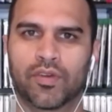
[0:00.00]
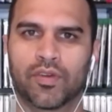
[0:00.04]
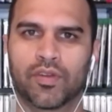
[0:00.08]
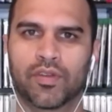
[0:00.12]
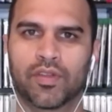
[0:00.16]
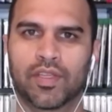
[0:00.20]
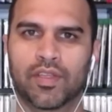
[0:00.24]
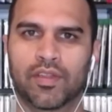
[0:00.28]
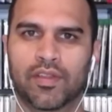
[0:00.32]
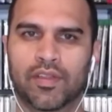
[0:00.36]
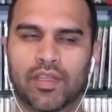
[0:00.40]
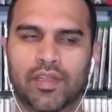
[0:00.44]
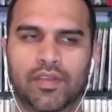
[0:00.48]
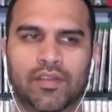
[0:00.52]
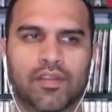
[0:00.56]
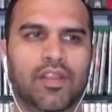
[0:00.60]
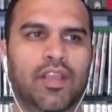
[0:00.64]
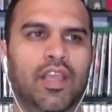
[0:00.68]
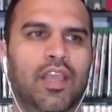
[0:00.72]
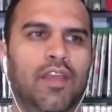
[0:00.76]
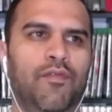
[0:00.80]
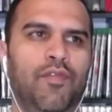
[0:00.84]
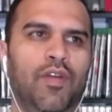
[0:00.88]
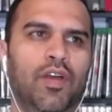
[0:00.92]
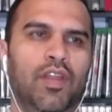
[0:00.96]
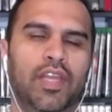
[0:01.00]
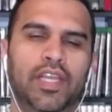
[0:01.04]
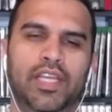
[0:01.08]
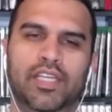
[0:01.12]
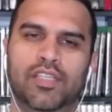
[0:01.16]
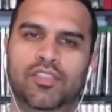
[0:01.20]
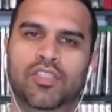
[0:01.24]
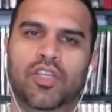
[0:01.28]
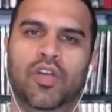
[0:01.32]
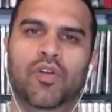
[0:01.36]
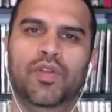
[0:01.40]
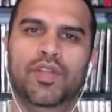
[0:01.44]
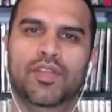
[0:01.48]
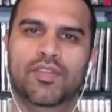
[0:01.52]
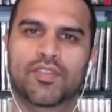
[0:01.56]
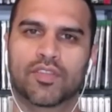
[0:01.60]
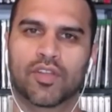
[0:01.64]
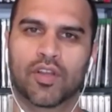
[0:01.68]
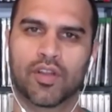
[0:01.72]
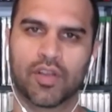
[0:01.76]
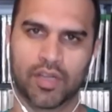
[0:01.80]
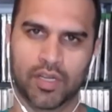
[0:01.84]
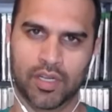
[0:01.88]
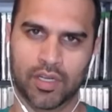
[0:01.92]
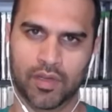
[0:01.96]
and it felt like a Tony
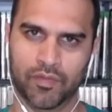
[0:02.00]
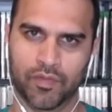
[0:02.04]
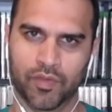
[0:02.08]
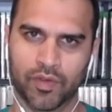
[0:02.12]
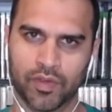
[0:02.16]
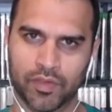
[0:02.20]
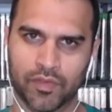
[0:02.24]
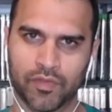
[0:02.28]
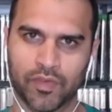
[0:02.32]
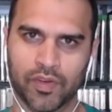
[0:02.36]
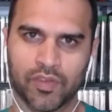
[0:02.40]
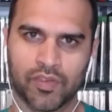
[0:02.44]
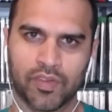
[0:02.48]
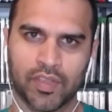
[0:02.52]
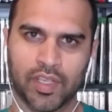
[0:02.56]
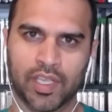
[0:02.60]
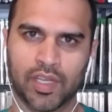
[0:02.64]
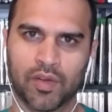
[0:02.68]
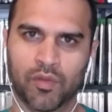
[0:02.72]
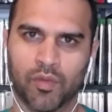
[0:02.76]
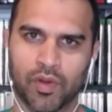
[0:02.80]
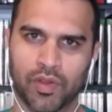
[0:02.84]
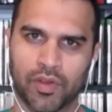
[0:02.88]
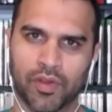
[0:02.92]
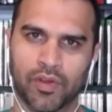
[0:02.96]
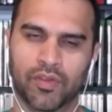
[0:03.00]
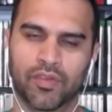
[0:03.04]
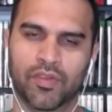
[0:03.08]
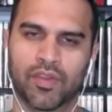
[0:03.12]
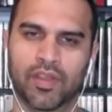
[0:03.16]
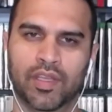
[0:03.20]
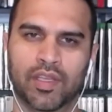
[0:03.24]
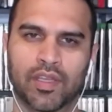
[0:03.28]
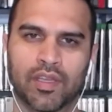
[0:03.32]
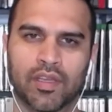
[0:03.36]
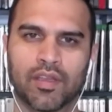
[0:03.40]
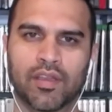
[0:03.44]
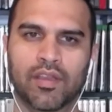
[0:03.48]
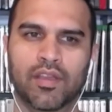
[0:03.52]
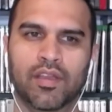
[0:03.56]
Stark conference for a second where there's like a